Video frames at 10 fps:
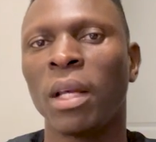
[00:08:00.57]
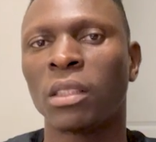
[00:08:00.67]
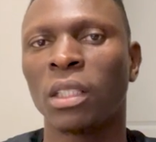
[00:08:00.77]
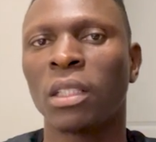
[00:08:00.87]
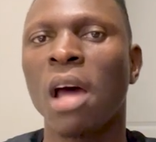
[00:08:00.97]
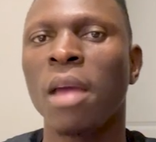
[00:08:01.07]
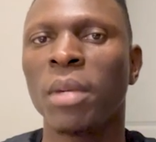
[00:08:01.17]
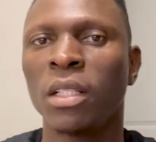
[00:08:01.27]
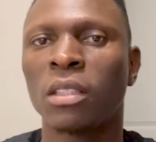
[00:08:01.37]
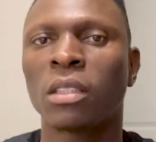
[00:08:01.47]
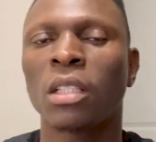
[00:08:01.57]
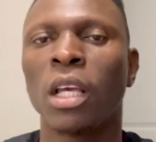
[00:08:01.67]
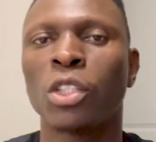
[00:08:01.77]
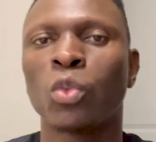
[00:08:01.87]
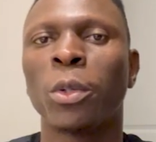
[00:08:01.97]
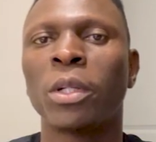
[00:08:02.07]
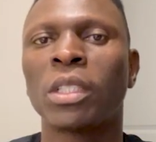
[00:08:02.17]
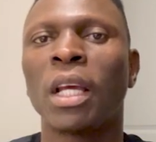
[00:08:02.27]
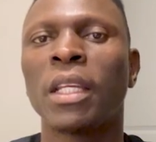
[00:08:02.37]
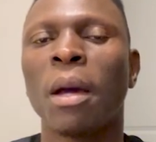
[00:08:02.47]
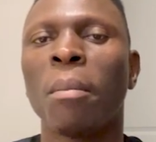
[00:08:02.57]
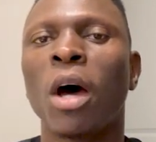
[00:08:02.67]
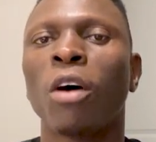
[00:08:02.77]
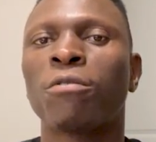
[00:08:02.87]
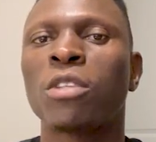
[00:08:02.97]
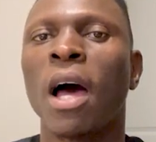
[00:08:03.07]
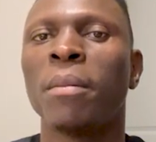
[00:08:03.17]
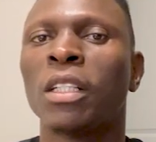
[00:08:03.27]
in time it will retain the amount of time